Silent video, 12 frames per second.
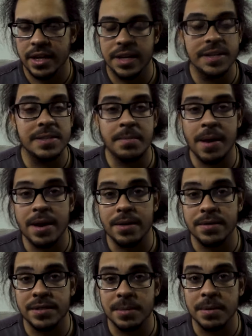It doesn't
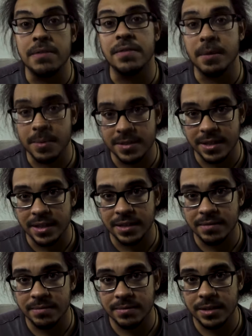matter if somebody famous
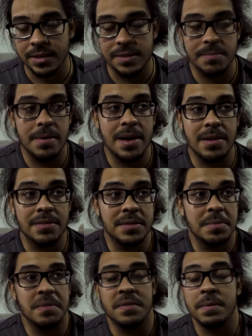didn't. It doesn't matter if
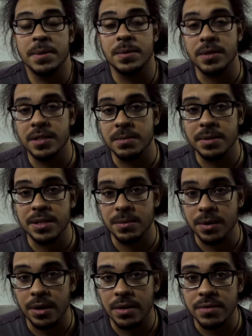somebody famous went someplace
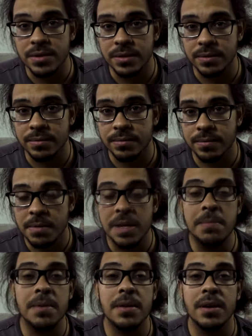you want to go to.
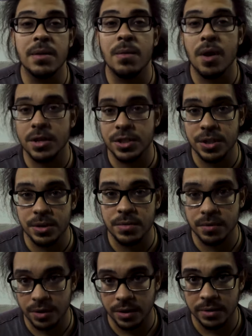People are going to watch you
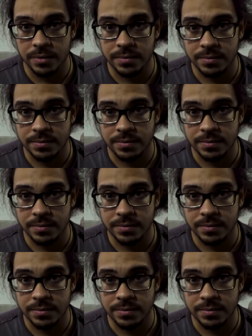for you.